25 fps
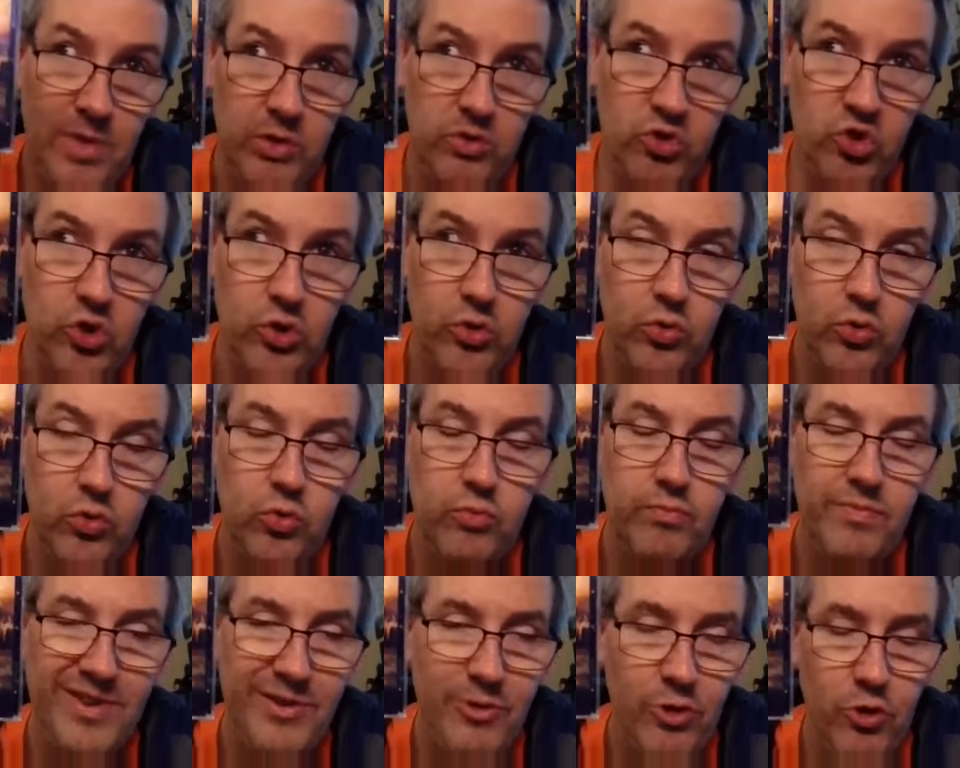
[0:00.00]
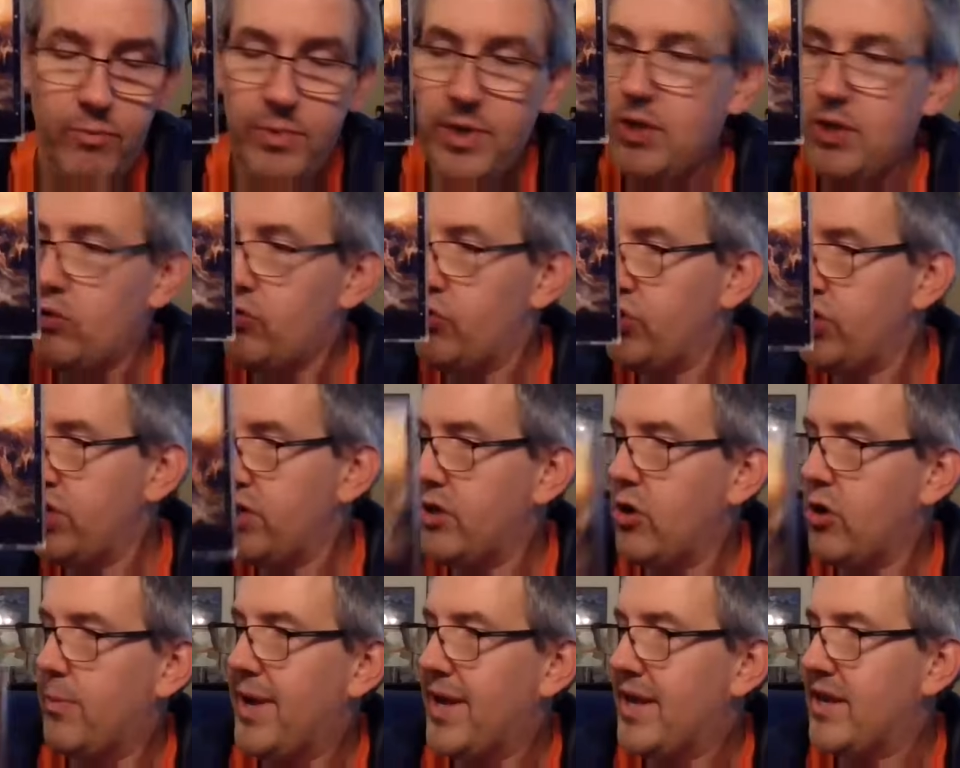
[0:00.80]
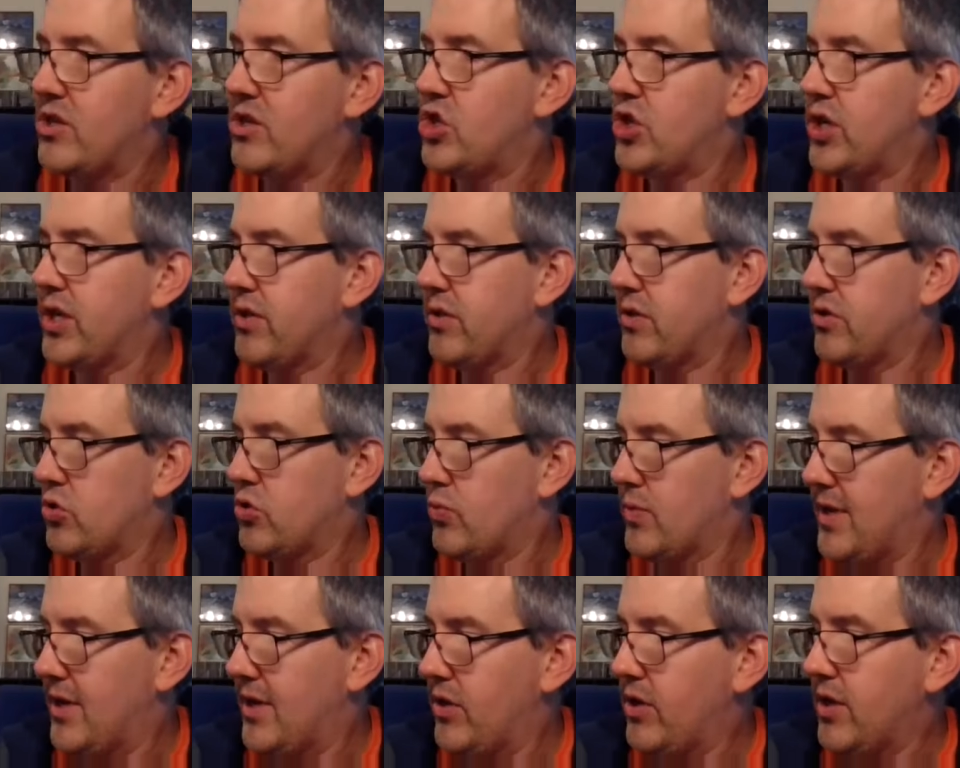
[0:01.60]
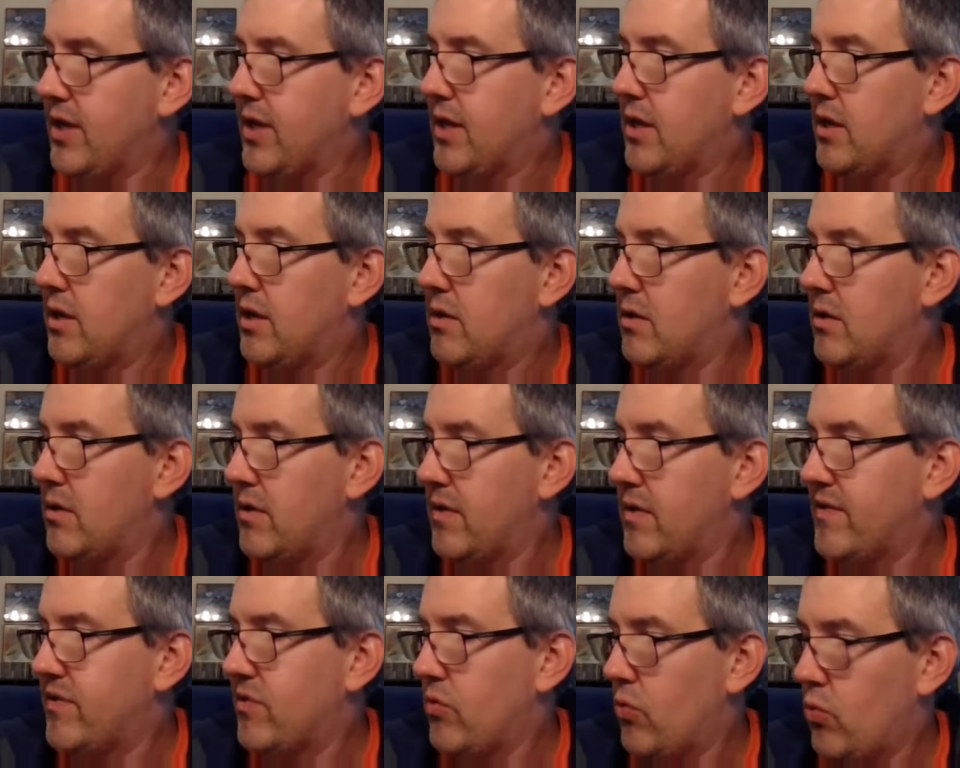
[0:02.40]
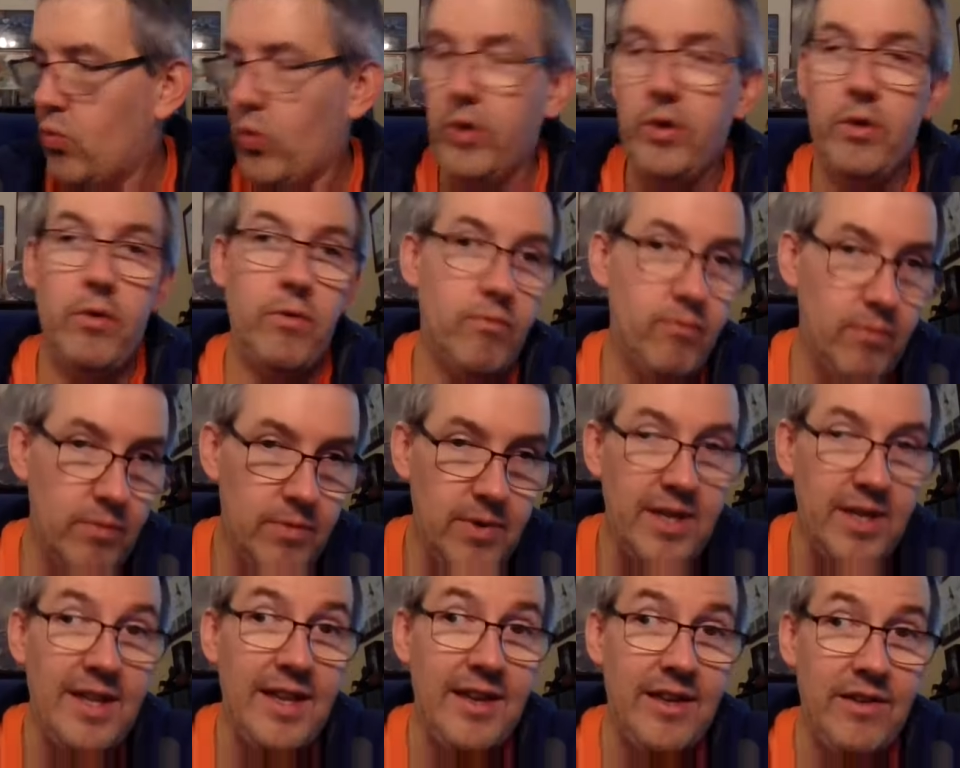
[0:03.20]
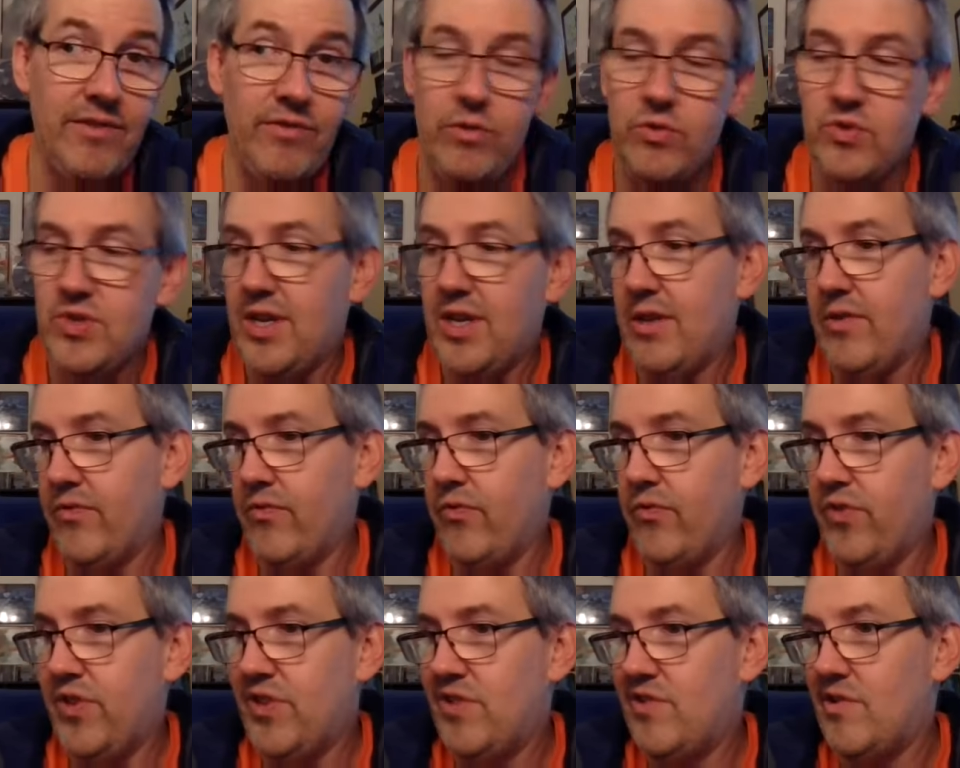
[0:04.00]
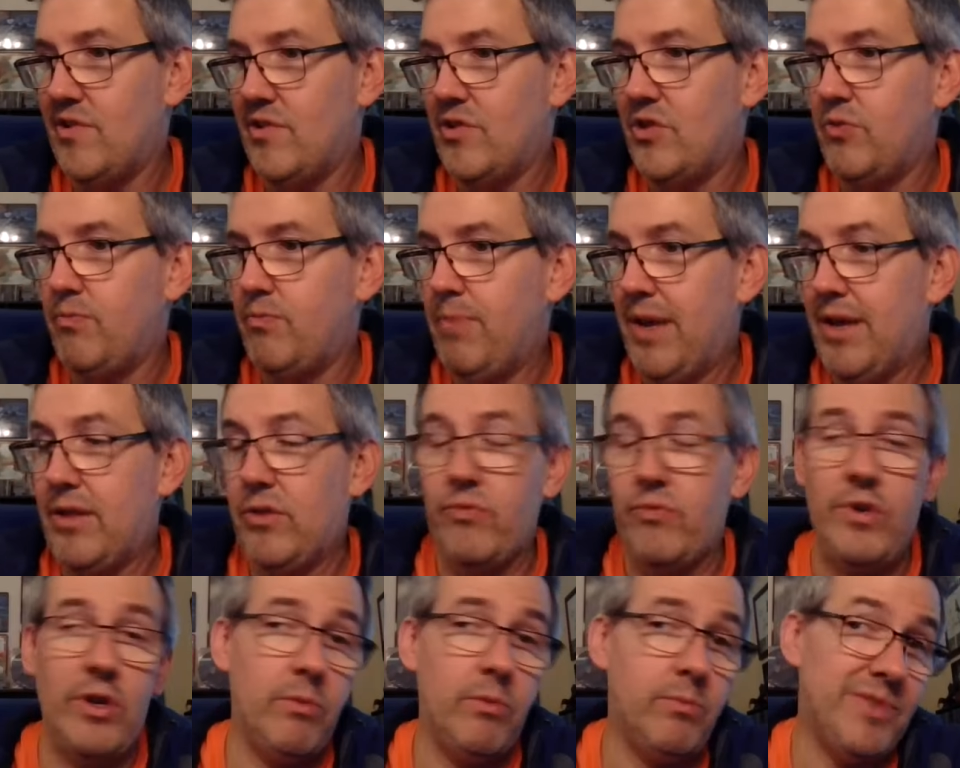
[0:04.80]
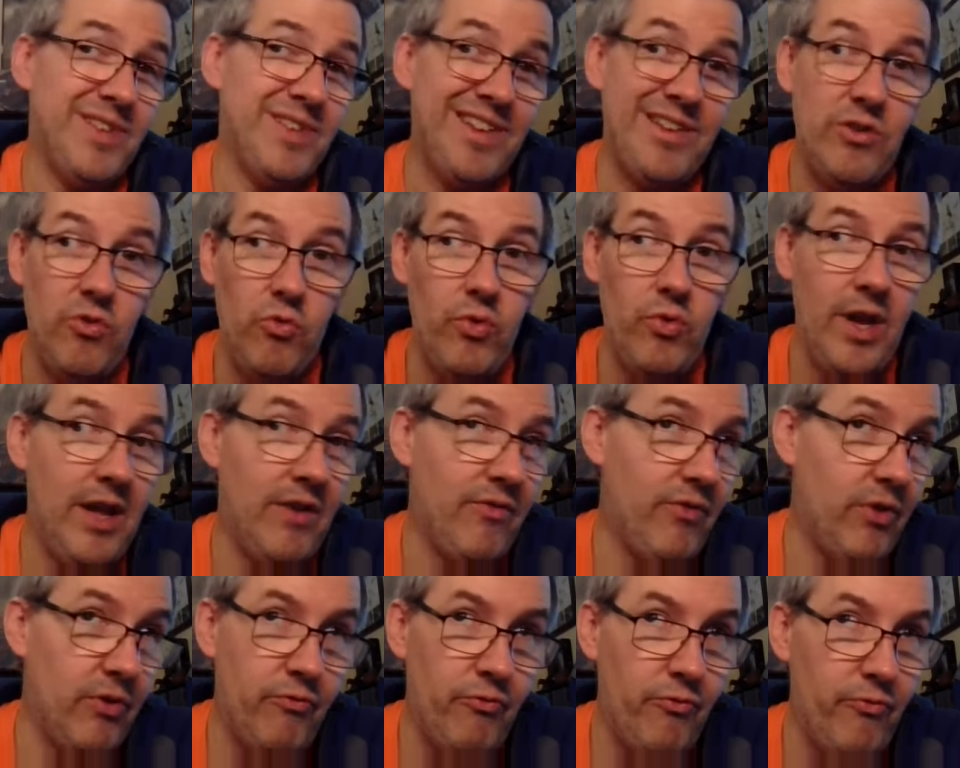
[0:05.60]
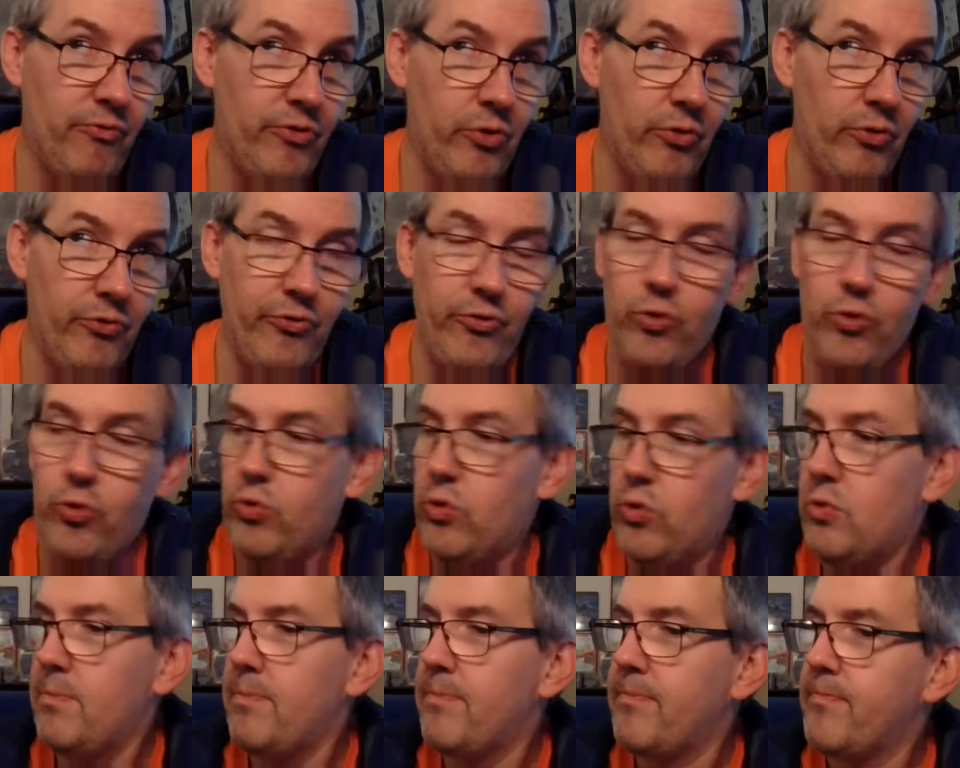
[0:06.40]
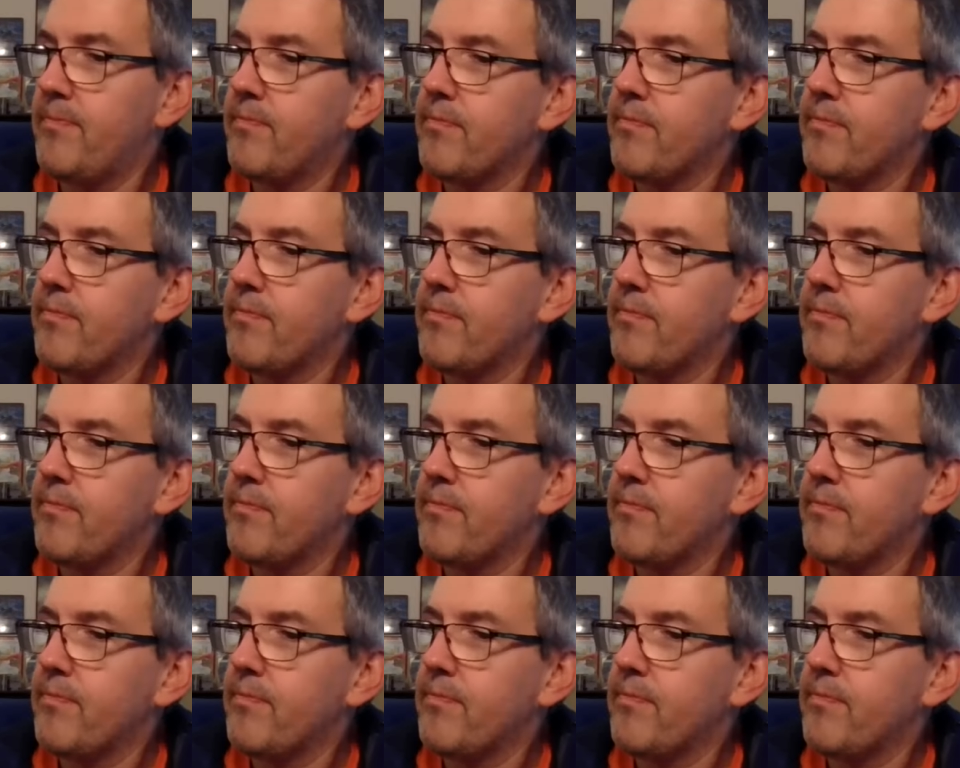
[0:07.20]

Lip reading: So going to be interested to go back and check this one out again. It's the one, again, of those kind of vintage Bathory albums I don't have a feel for.